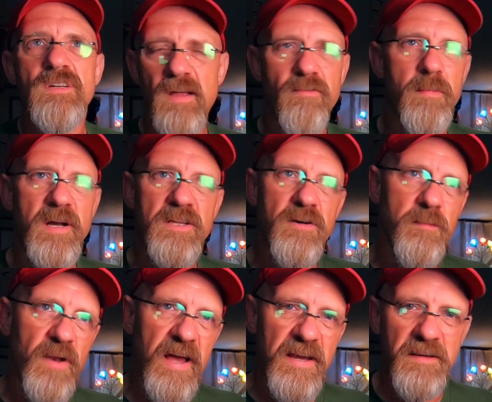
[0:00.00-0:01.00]
Everybody
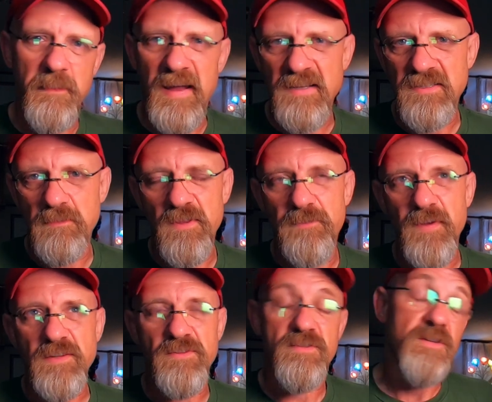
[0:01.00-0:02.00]
complained about some of the
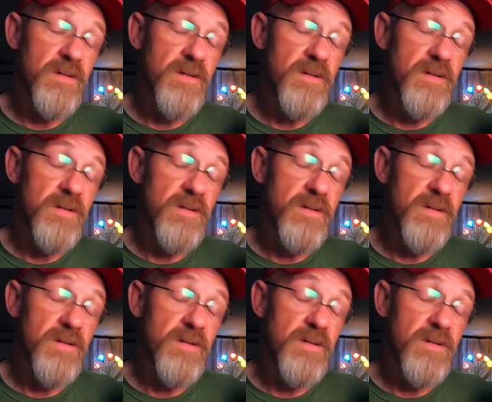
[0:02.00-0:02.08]
features,